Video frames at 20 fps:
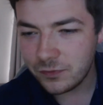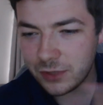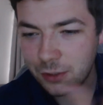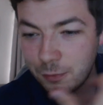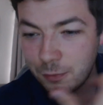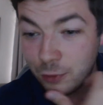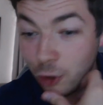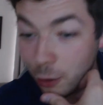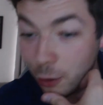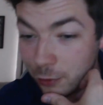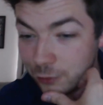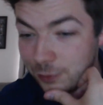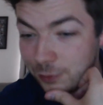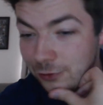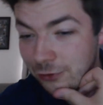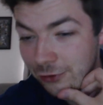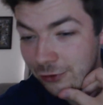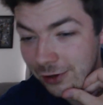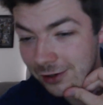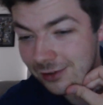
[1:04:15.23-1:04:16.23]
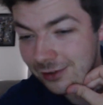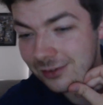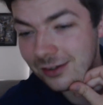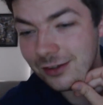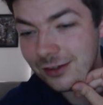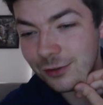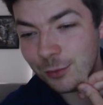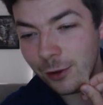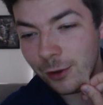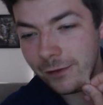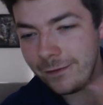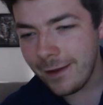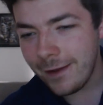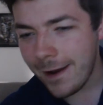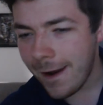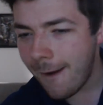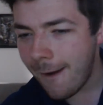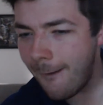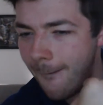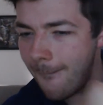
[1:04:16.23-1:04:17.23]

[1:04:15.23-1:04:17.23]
Proper's been training since Monday.